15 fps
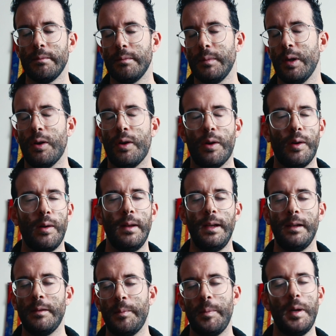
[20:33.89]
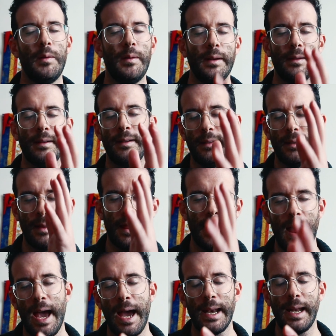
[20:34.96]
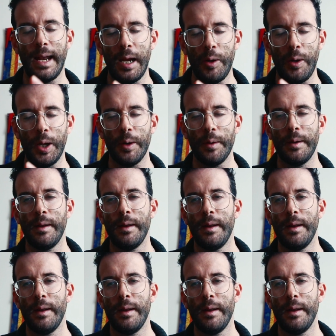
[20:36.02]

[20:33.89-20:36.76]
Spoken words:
the whole experience is in that audio,